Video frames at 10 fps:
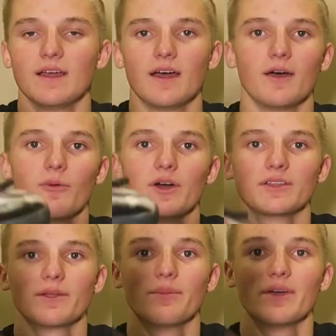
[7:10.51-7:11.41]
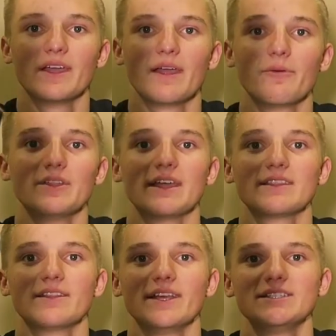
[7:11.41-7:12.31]
One complaint, I would like
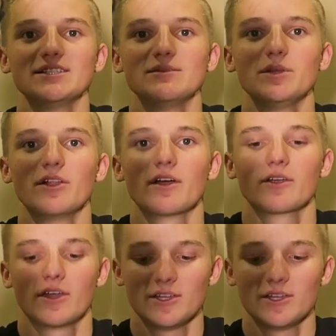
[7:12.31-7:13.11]
the laces to be longer.